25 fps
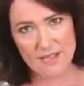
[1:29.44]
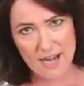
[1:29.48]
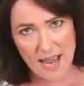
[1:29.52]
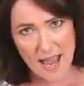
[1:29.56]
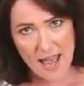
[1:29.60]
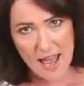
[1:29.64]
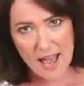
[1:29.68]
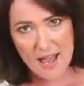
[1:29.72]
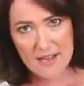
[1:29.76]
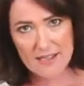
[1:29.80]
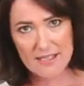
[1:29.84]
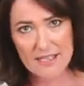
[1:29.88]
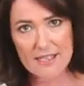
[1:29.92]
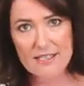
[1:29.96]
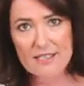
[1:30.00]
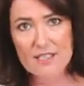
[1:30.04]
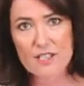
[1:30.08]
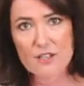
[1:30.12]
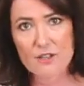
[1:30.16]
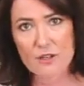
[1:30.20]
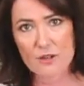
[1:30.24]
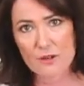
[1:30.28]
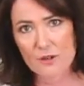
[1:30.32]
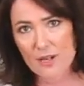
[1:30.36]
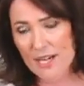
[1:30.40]
now is
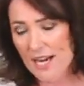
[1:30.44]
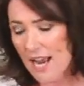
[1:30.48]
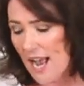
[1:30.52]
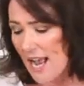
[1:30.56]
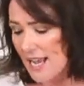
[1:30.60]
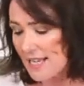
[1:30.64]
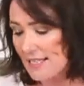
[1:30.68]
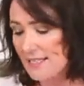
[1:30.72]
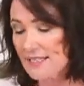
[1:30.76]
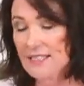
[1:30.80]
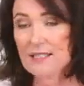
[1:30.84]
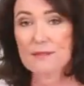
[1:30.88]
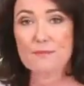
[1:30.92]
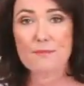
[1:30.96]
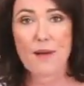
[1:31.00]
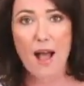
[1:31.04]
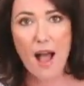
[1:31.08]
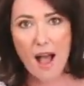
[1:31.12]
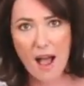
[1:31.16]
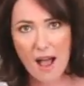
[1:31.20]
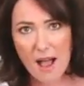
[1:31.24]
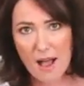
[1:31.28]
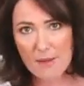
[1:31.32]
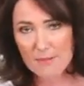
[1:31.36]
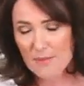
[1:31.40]
to create some
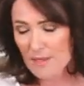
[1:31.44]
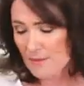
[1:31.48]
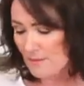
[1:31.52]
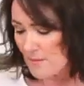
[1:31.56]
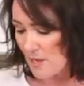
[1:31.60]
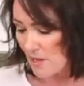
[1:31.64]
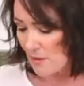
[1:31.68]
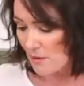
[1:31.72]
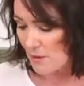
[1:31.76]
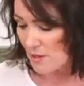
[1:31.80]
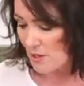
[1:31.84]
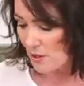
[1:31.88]
almond meal.